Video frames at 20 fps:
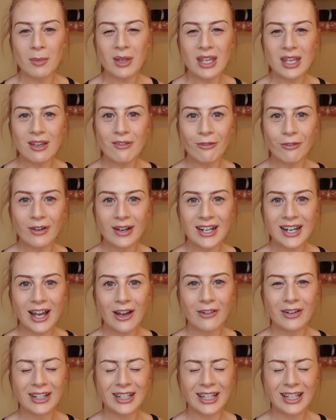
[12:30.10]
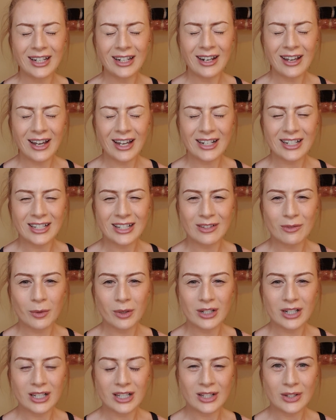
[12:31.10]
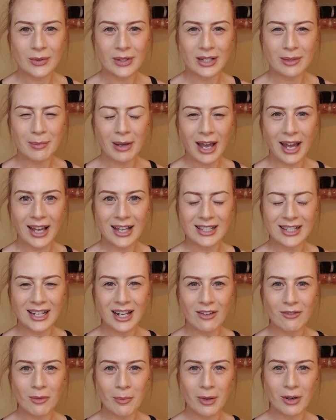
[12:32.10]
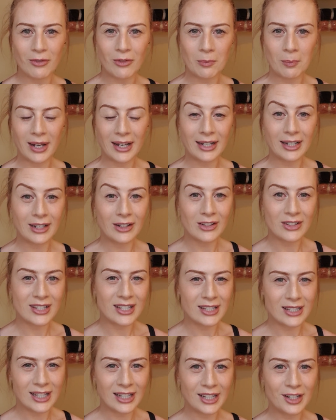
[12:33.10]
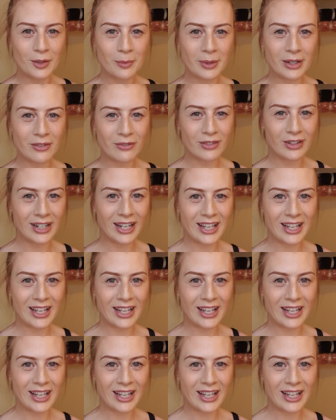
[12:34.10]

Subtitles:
Every now and again I just want to squeeze my eyes and have a bit of a blink because there's a little bit of an